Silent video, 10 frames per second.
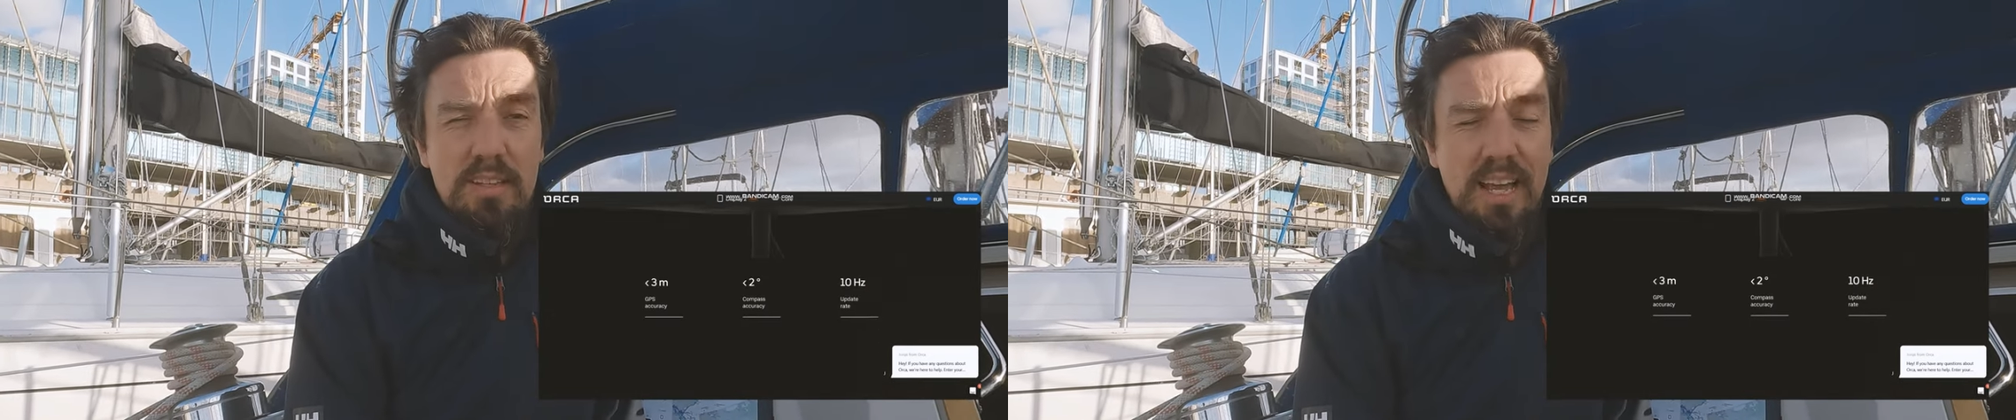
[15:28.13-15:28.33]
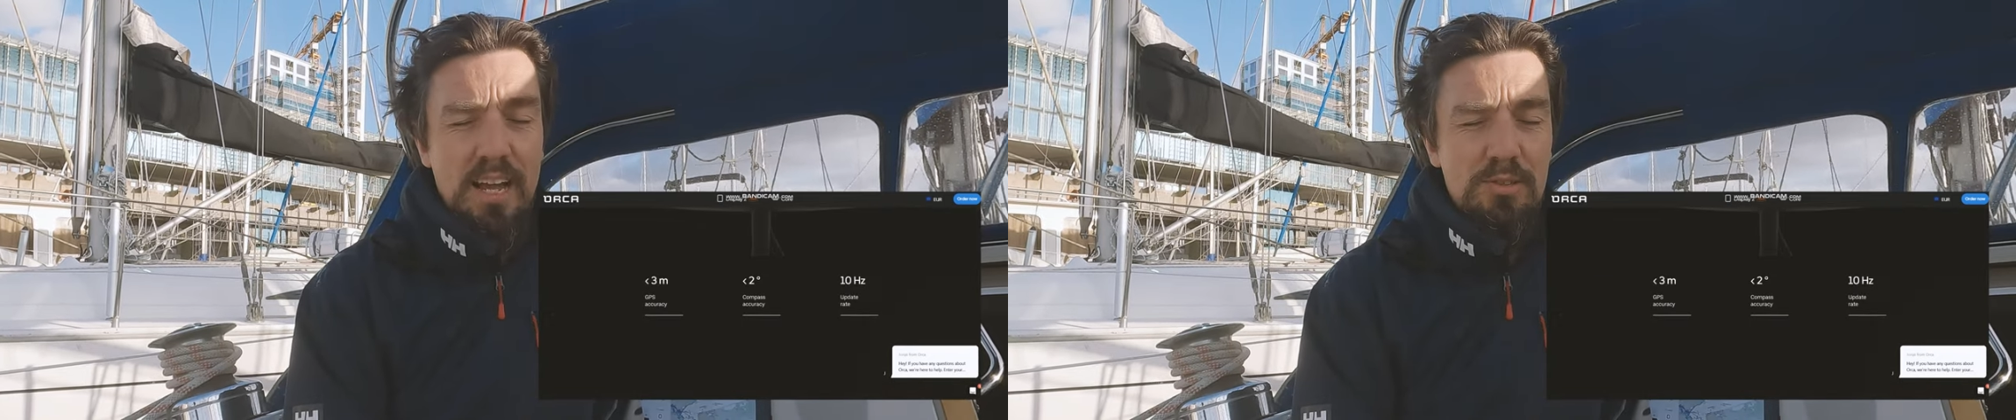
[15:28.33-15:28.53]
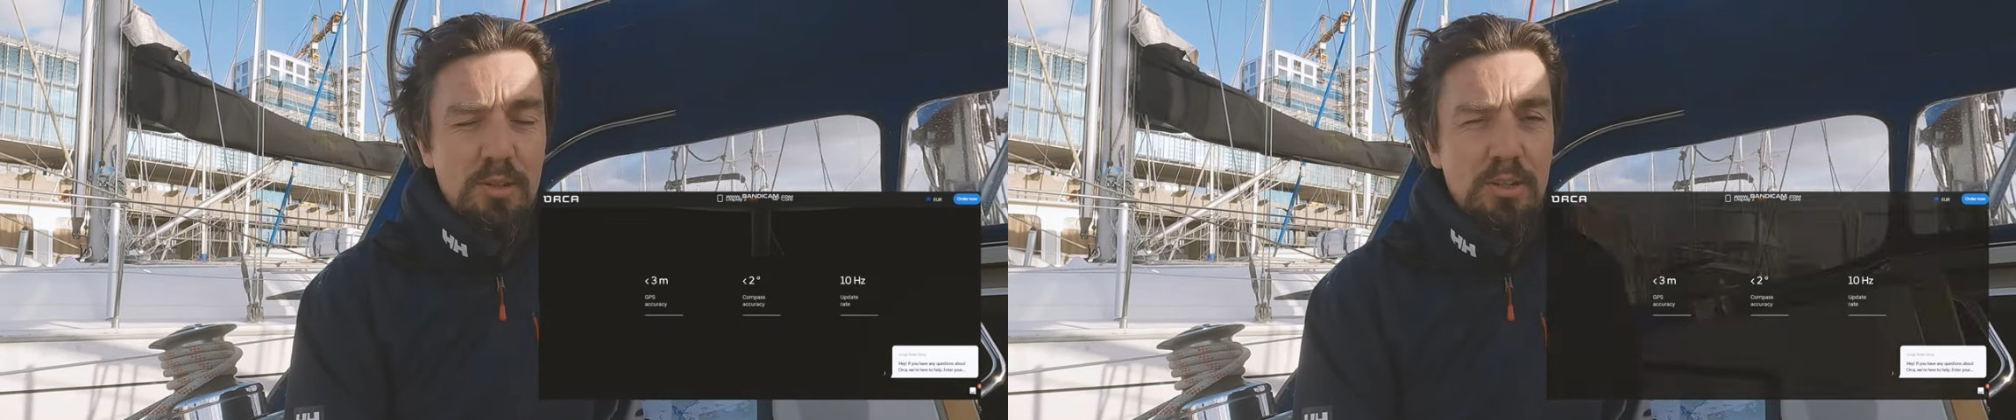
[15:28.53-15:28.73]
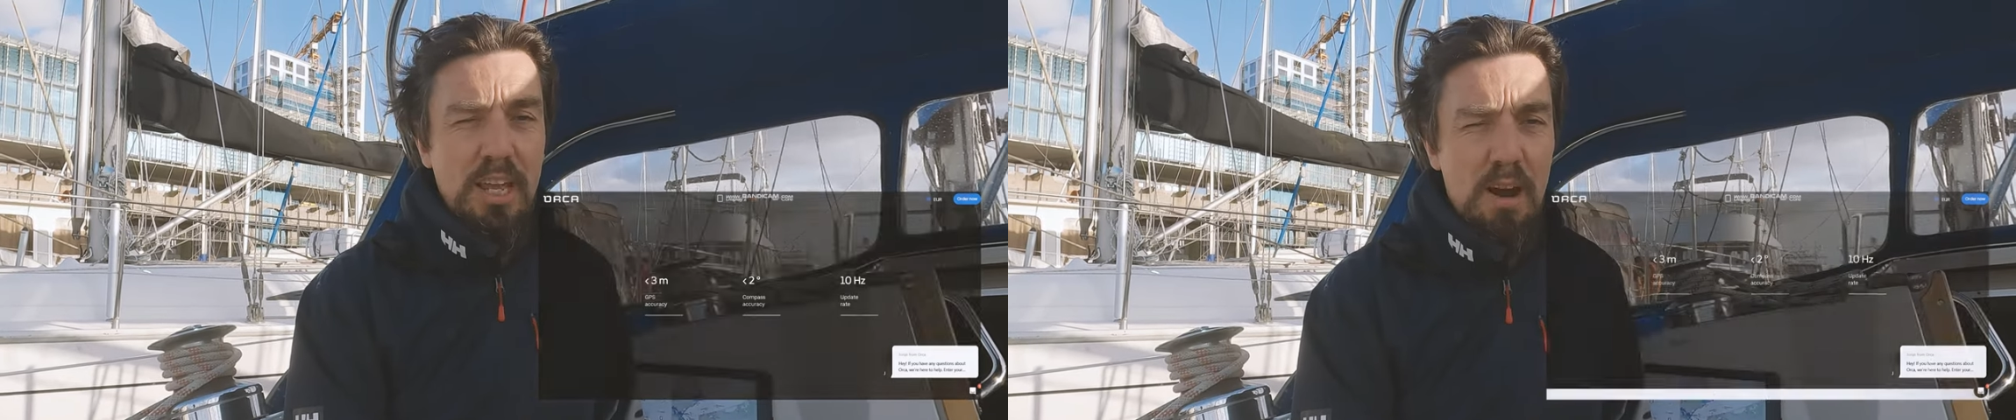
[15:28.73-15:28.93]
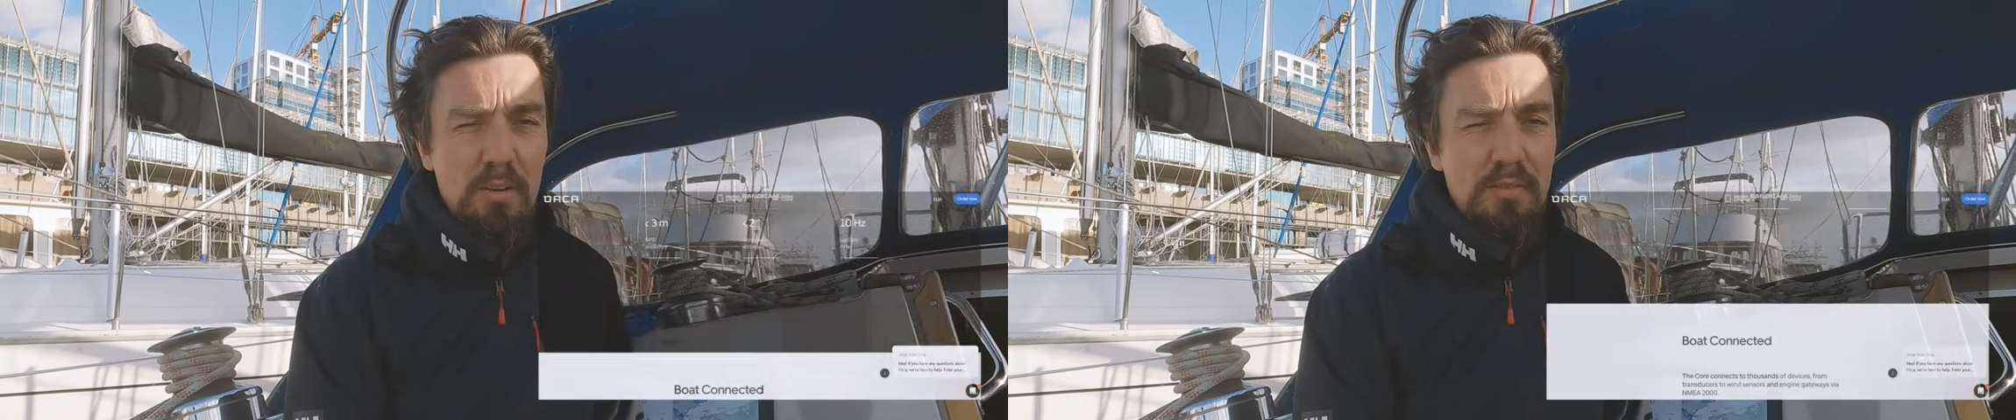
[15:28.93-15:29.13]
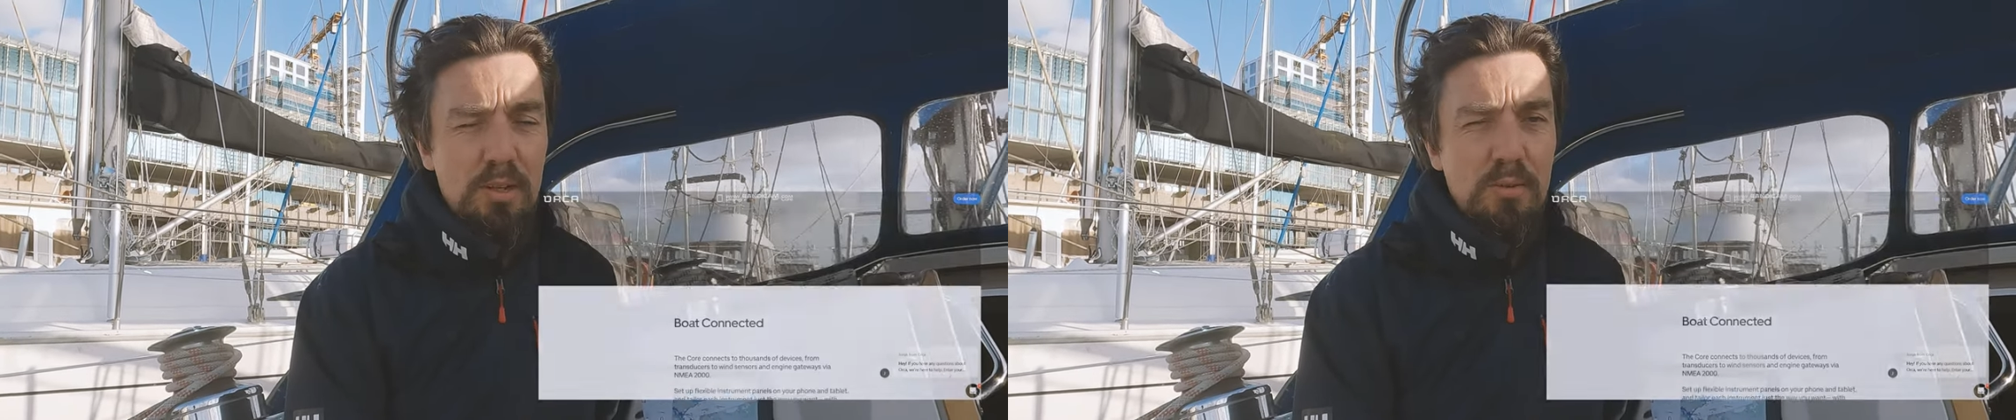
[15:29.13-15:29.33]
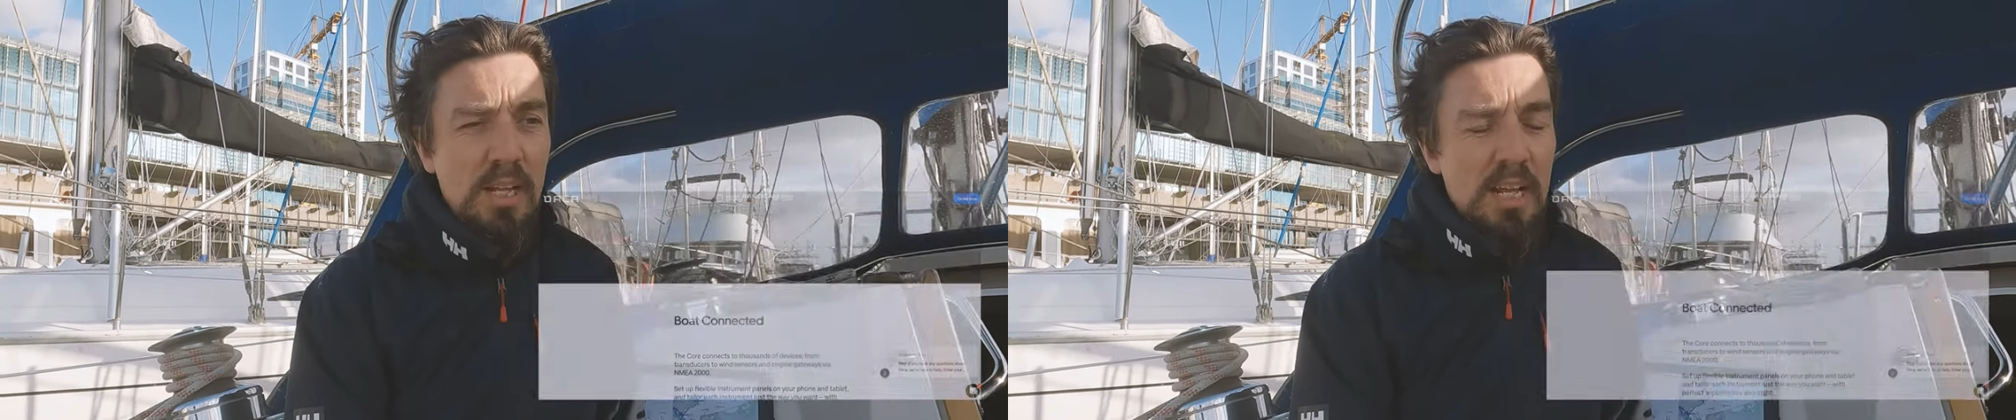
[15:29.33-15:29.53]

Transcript: take extra good care of you.